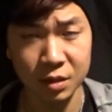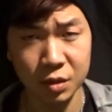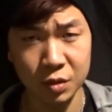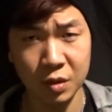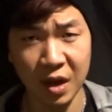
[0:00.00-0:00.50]

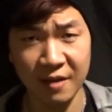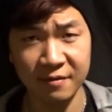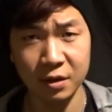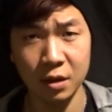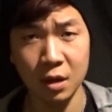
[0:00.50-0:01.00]
to have
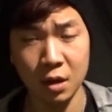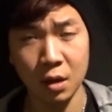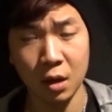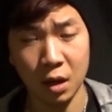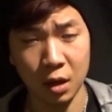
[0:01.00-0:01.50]
it
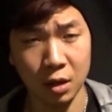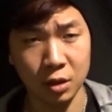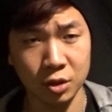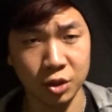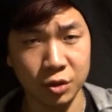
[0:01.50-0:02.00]

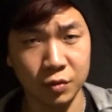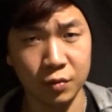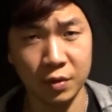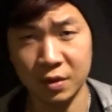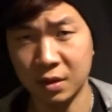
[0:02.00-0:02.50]
shoot
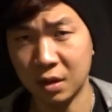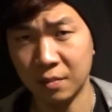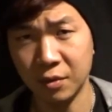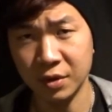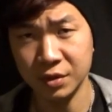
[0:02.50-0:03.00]
with
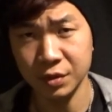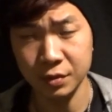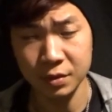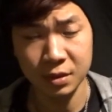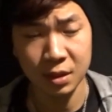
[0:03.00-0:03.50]

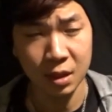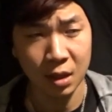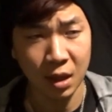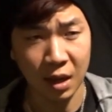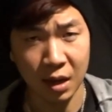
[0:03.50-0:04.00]
.2s,
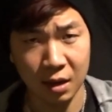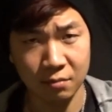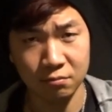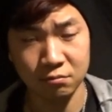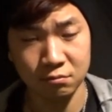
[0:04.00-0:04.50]

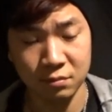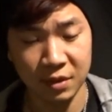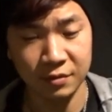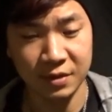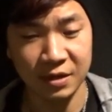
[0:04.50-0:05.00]
and
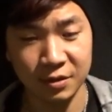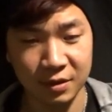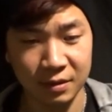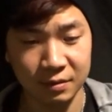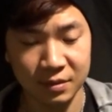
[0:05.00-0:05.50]
it was
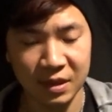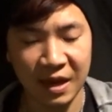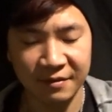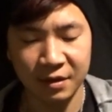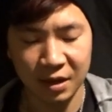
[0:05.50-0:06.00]
actually to
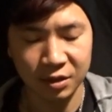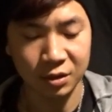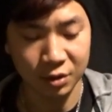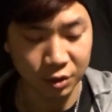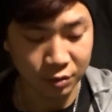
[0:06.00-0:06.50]
have it
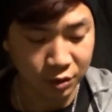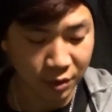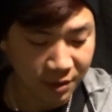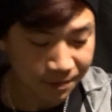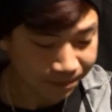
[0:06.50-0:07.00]
actually shoot
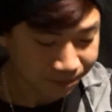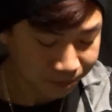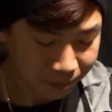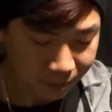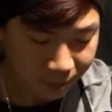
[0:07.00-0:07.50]
straight.
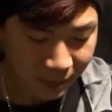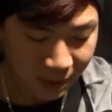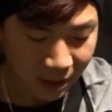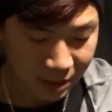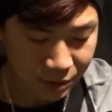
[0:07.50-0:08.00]

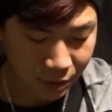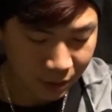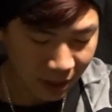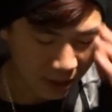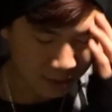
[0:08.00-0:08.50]
So
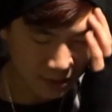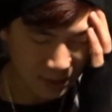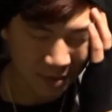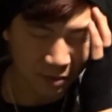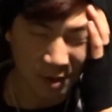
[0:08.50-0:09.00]
yeah, it's
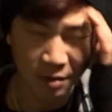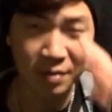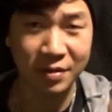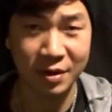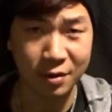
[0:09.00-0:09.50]
gonna be right
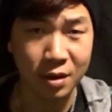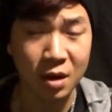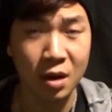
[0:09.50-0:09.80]
around there.